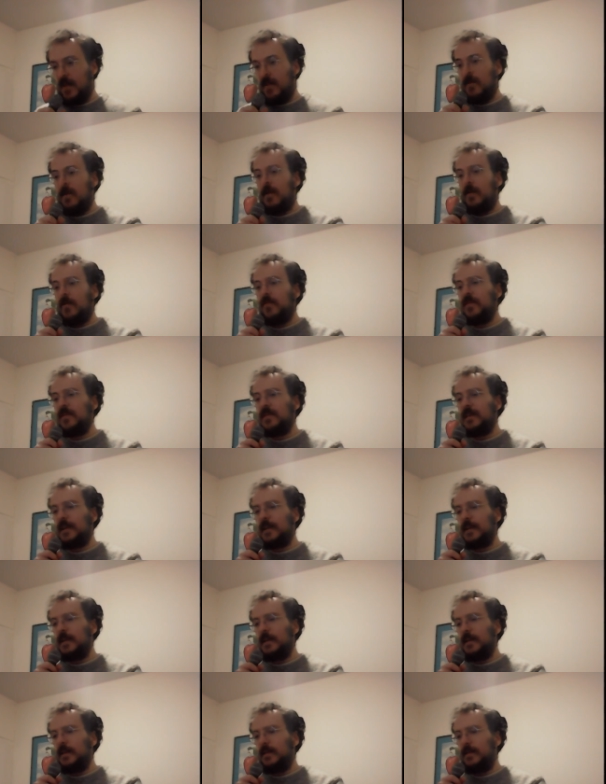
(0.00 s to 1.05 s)
And then
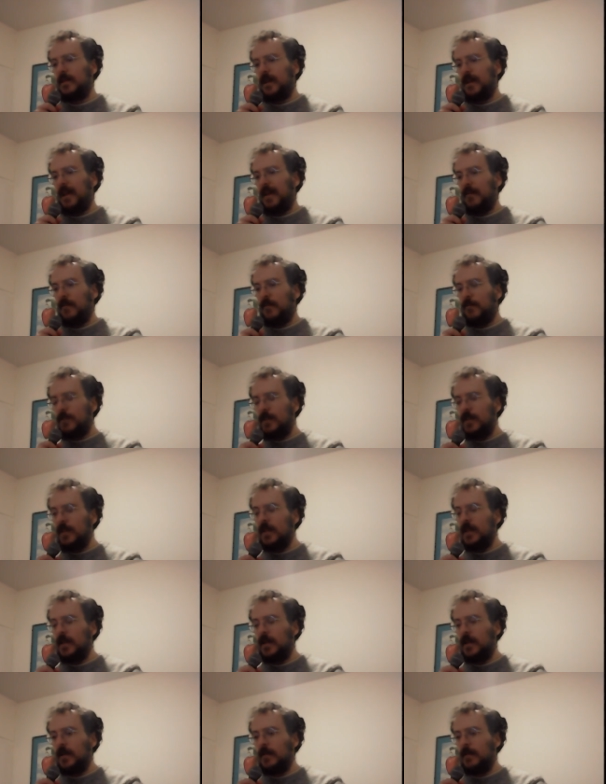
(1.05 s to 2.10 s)
this idea that I have a
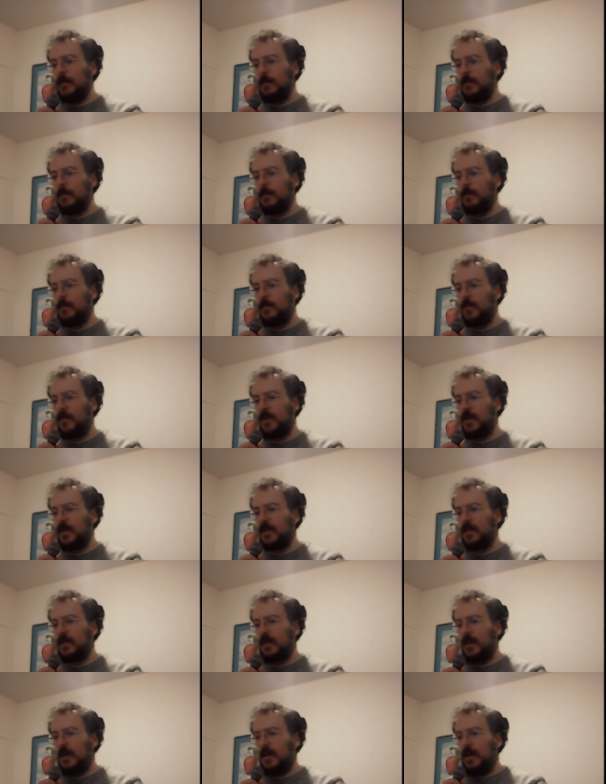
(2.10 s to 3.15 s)
feeling
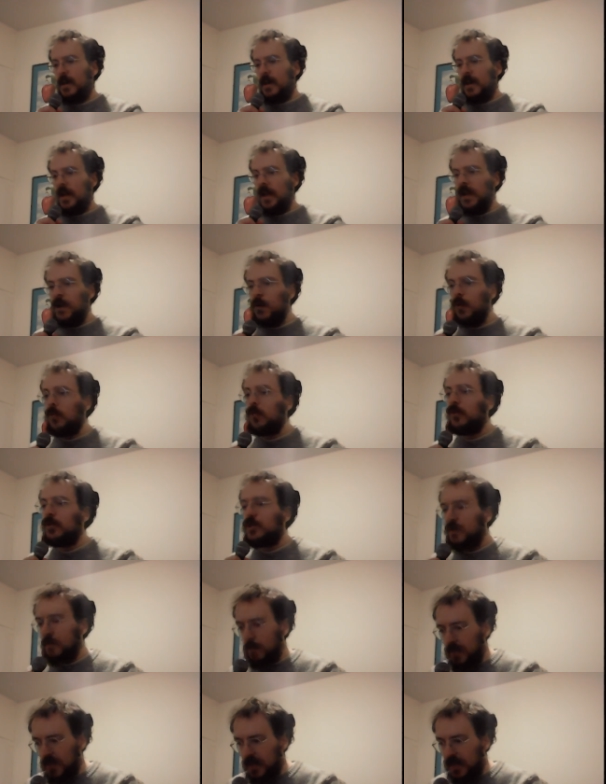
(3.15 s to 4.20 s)
that in
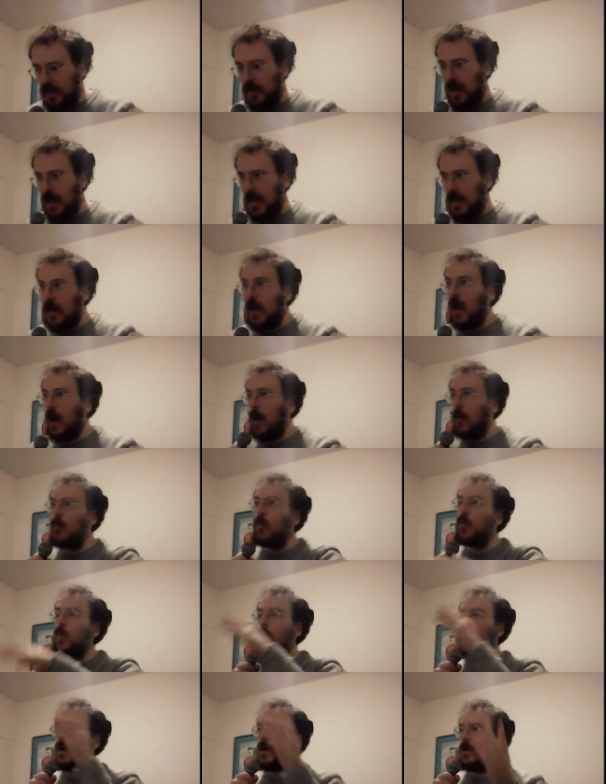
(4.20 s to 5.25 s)
order to make a
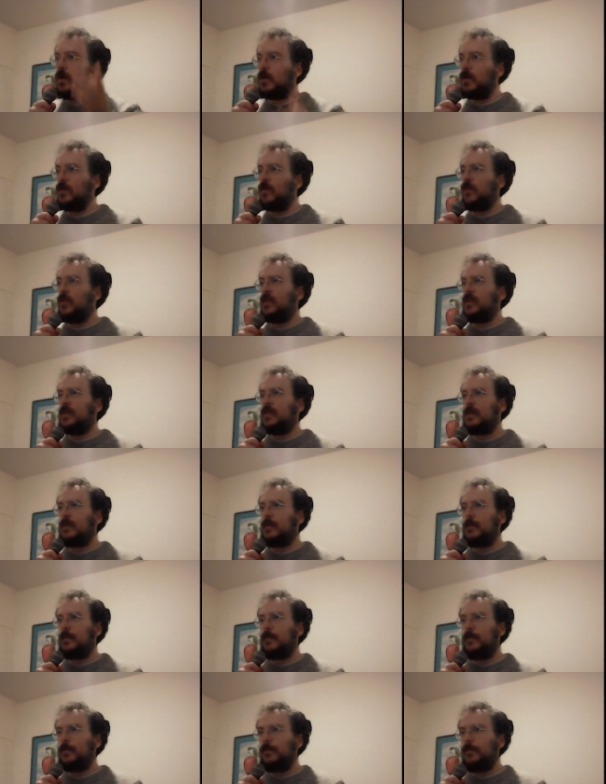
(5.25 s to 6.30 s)
hub world
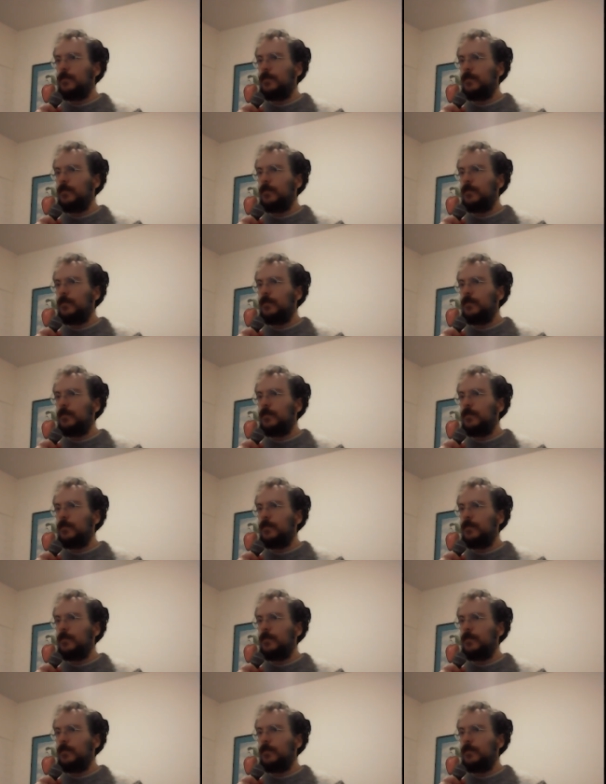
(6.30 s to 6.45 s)
that's